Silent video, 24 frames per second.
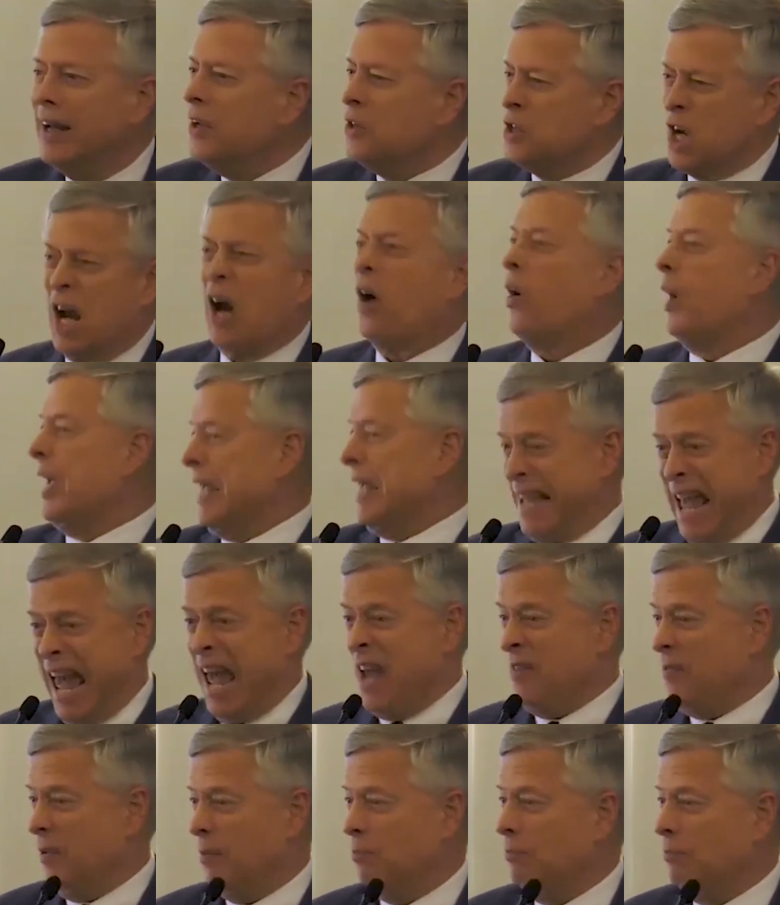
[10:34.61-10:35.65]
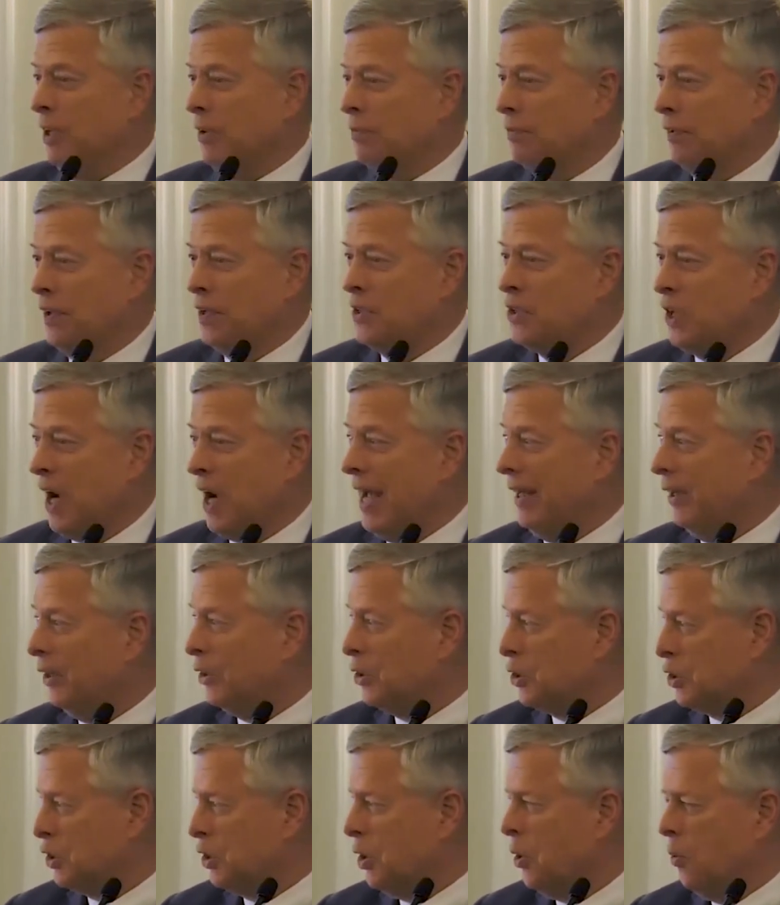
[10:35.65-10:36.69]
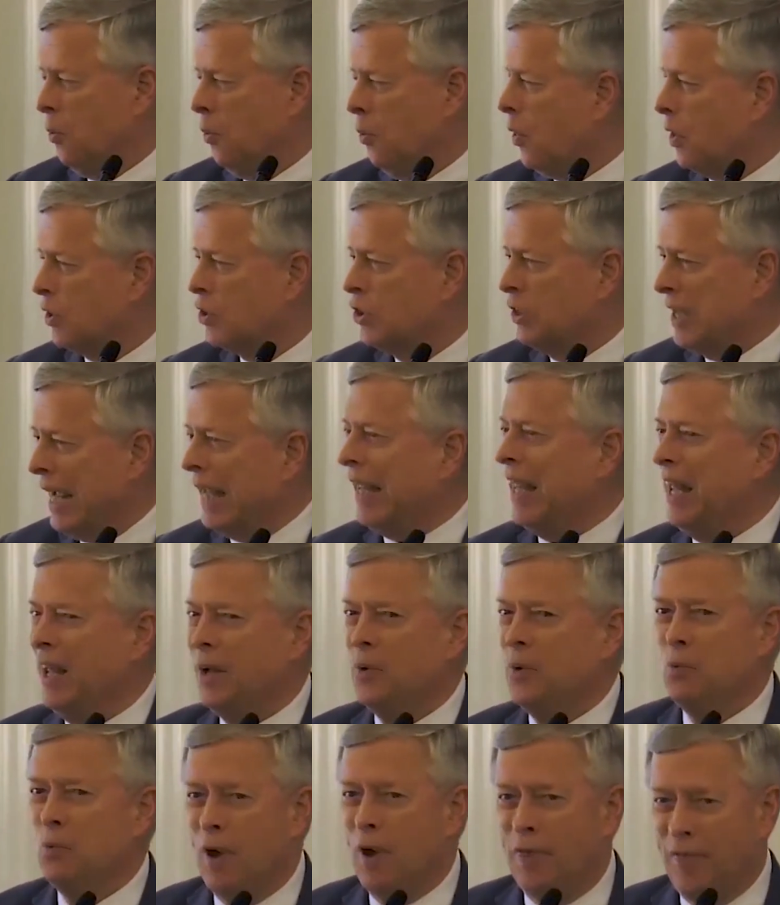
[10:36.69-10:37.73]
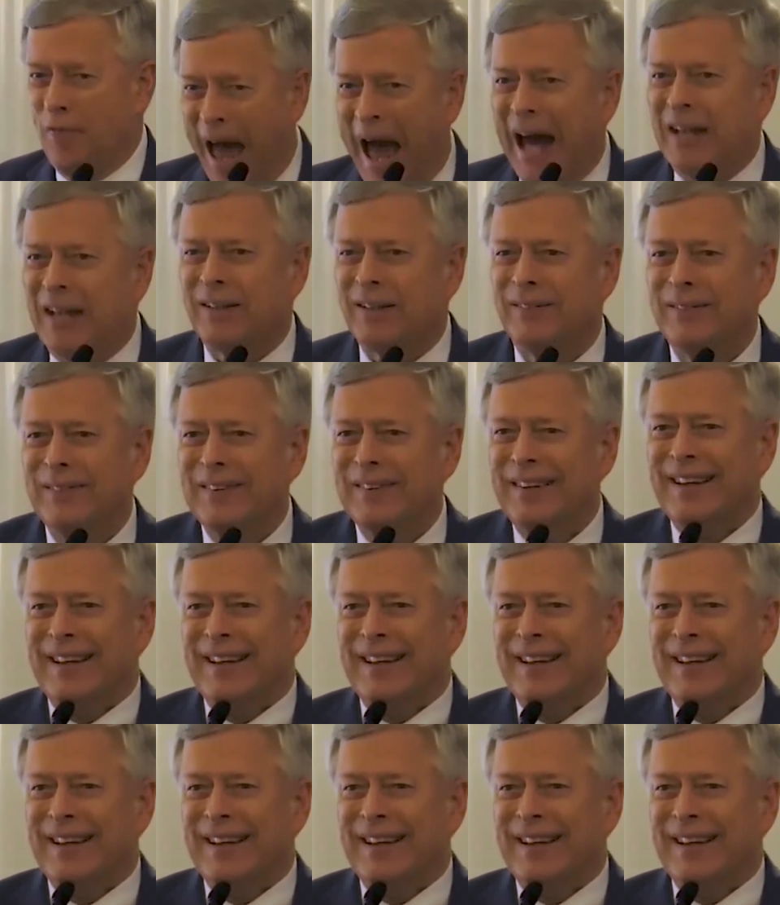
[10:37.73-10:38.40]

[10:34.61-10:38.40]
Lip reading: Terry gave them different titles, so we're sticking with that.